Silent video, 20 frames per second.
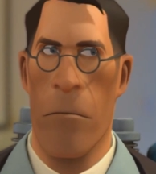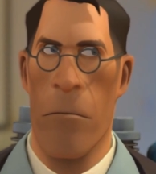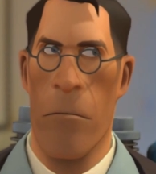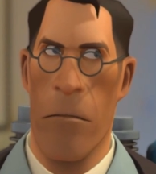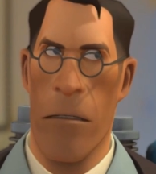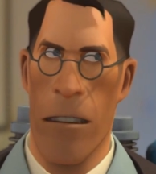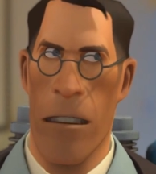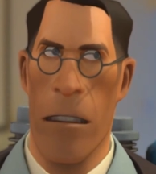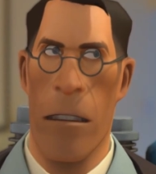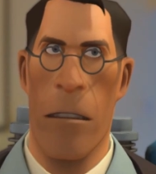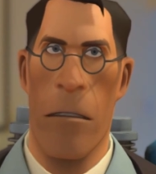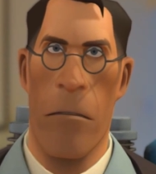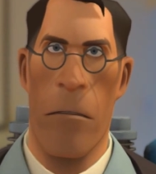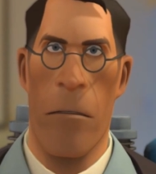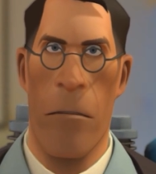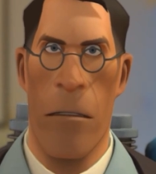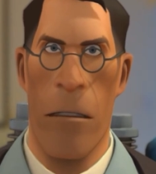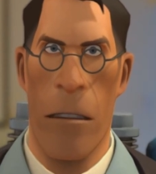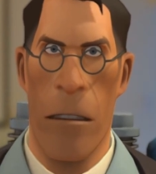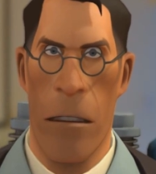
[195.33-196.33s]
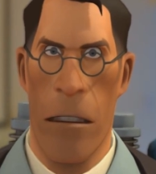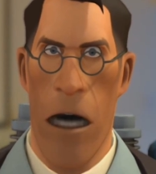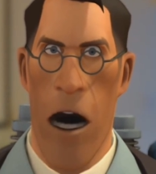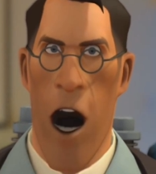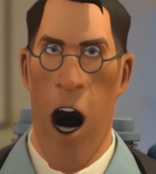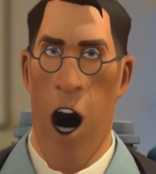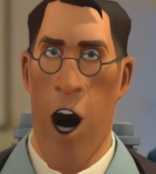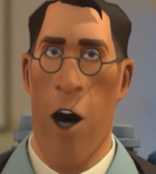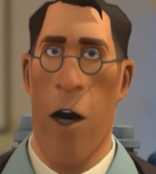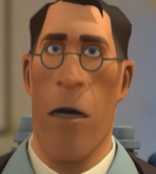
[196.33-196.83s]
ankle bracelet
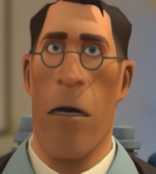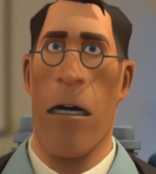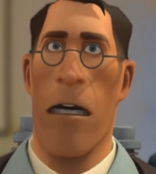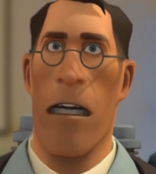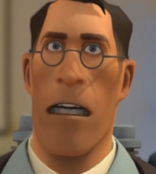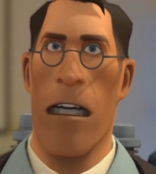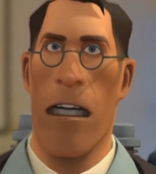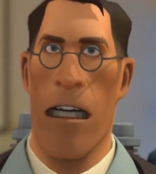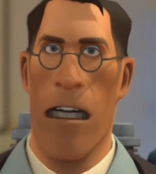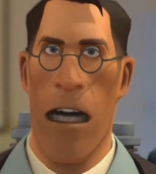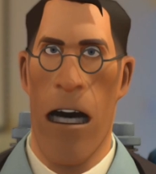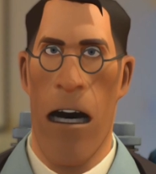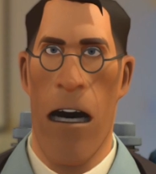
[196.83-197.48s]
on you.